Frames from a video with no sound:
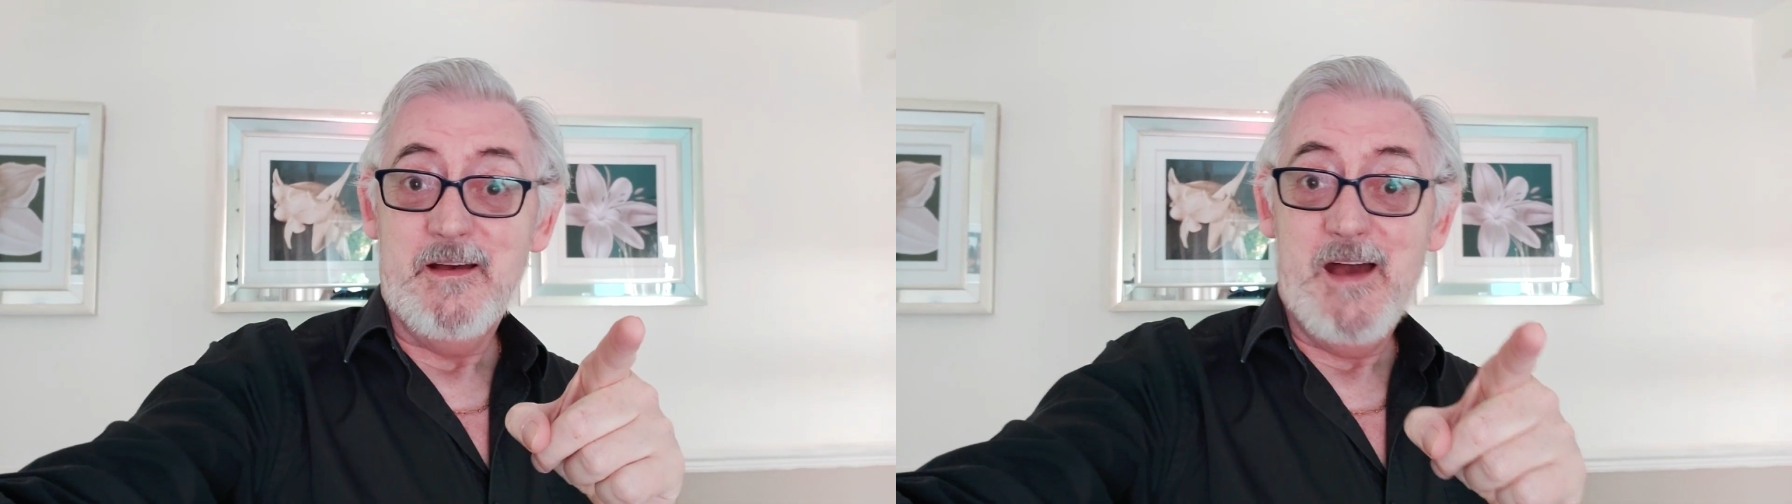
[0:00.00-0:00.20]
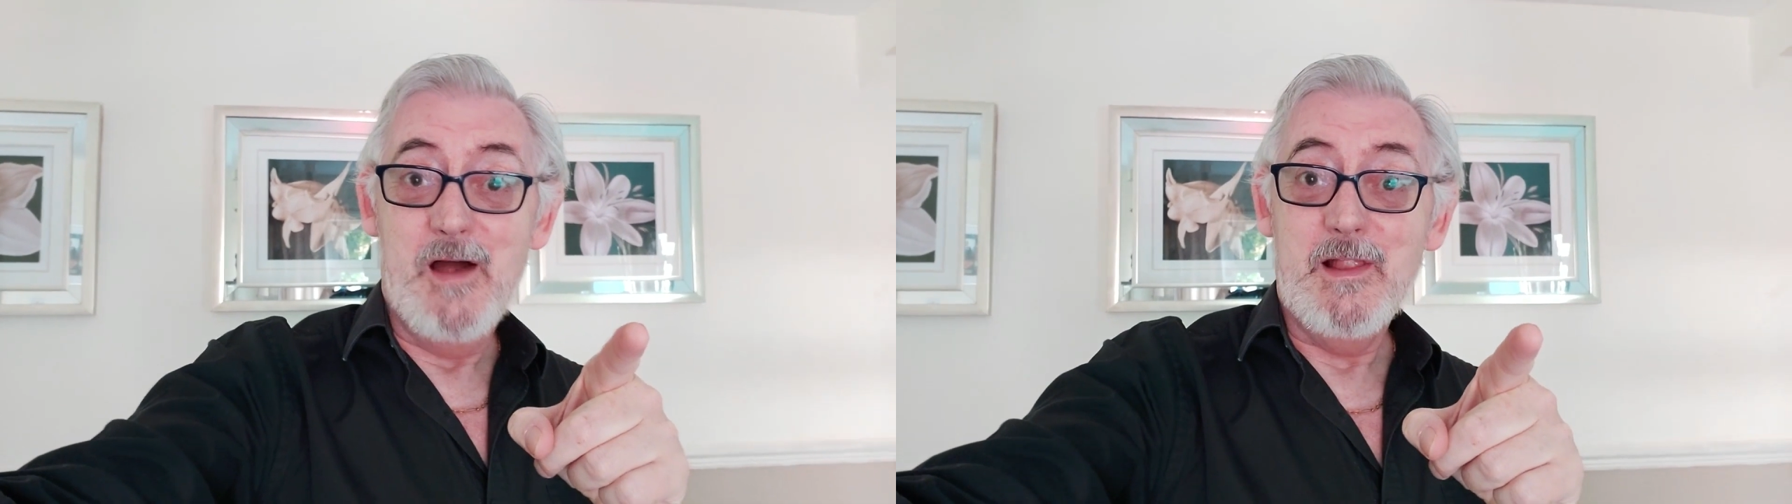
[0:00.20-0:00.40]

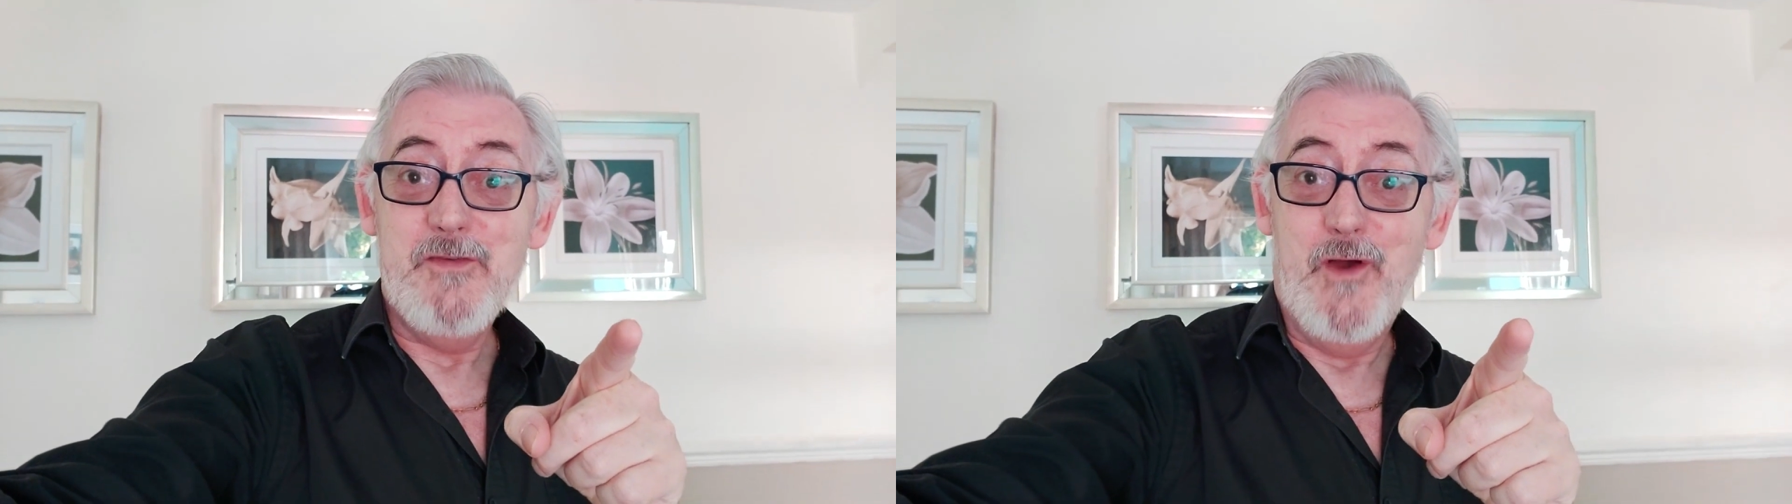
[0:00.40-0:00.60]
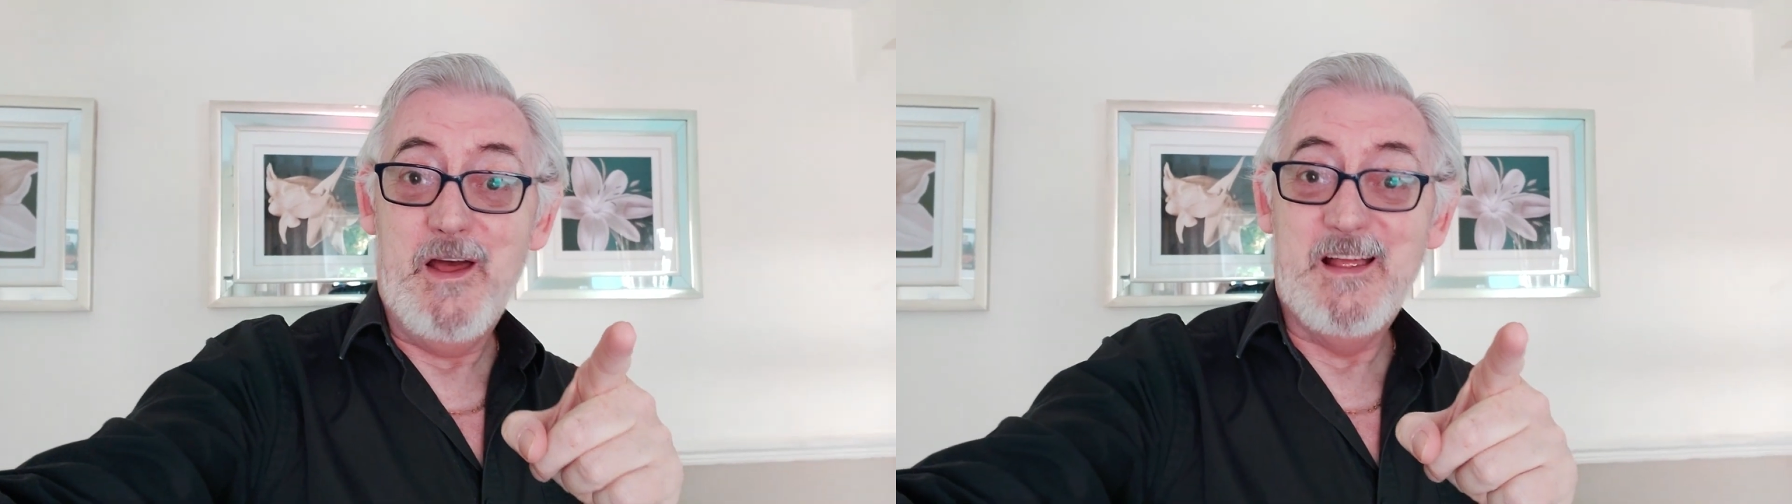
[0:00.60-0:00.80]
I'll
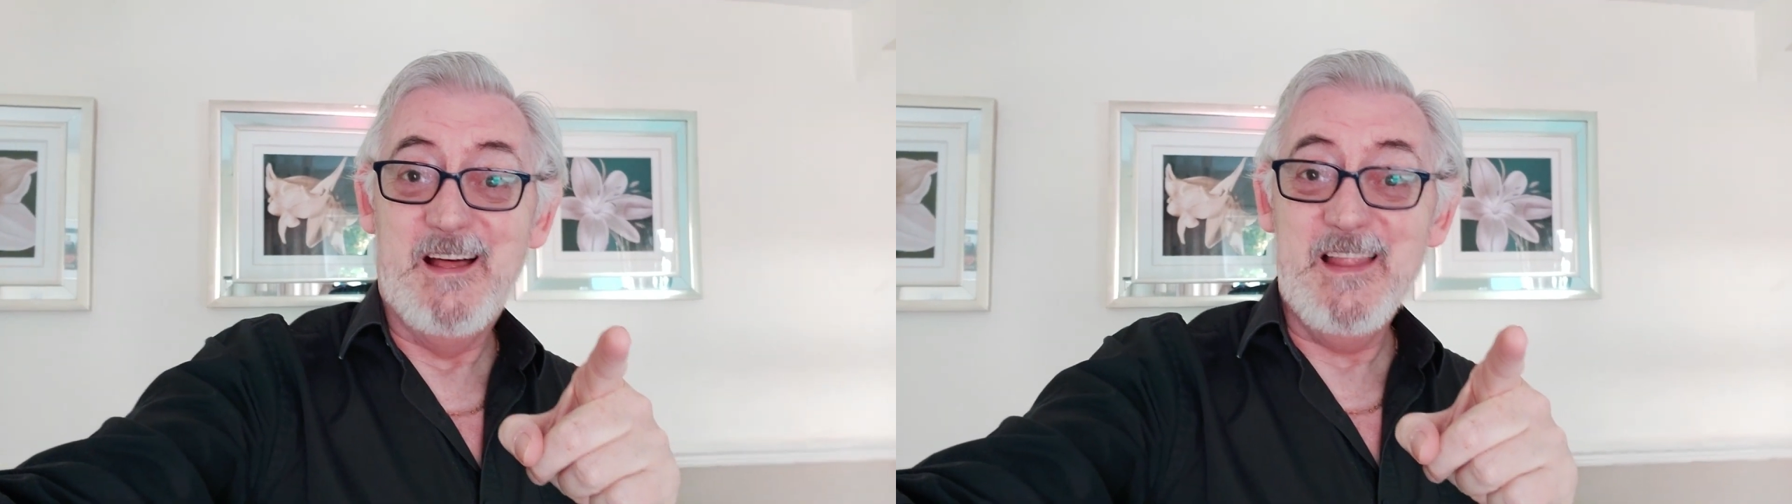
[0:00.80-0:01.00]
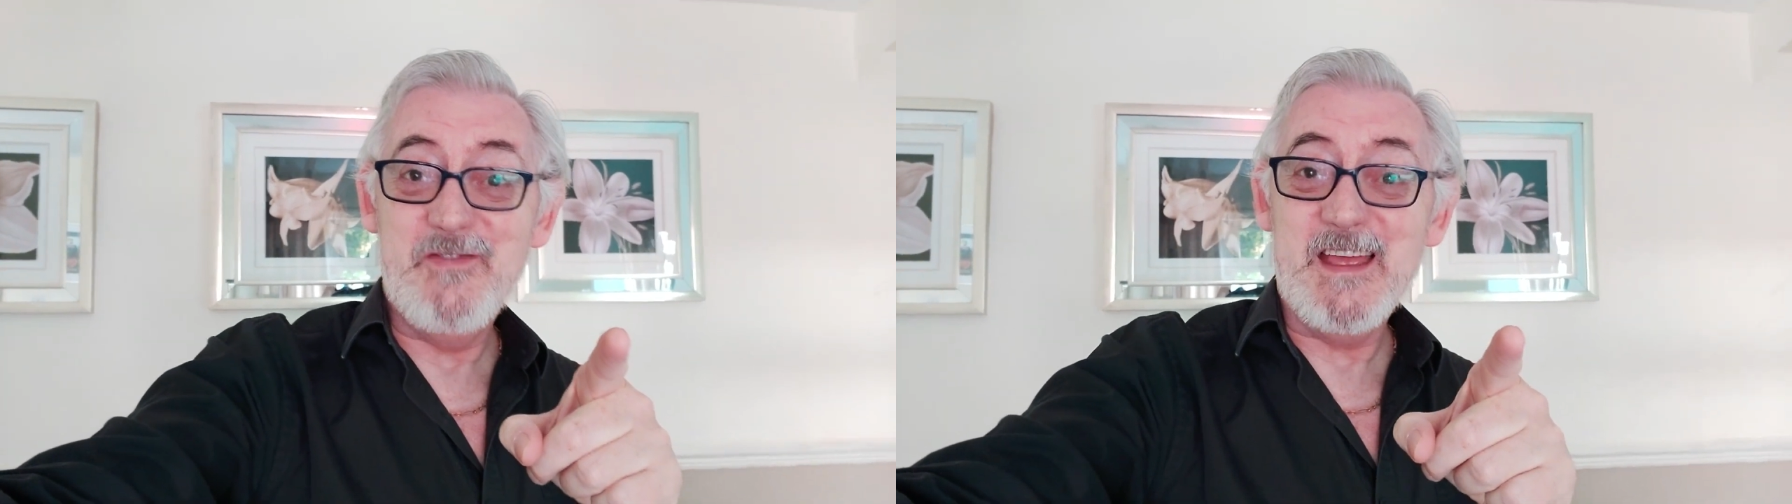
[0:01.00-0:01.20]
leave
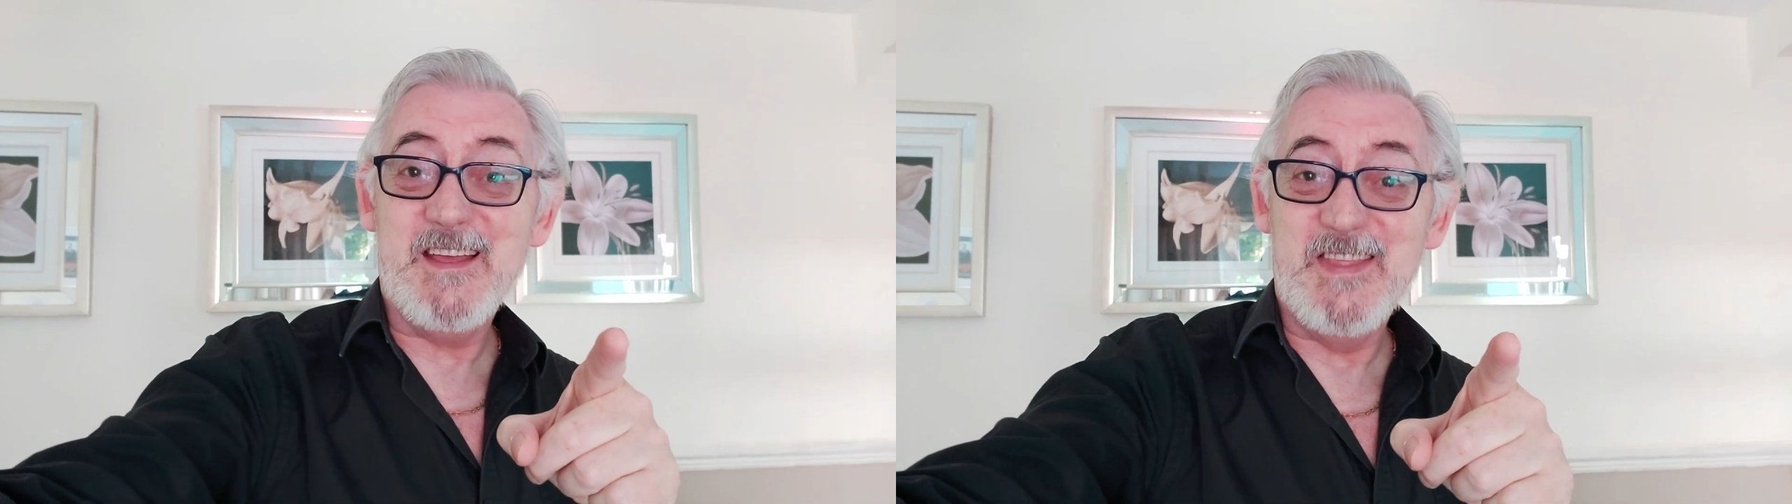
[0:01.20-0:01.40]
a link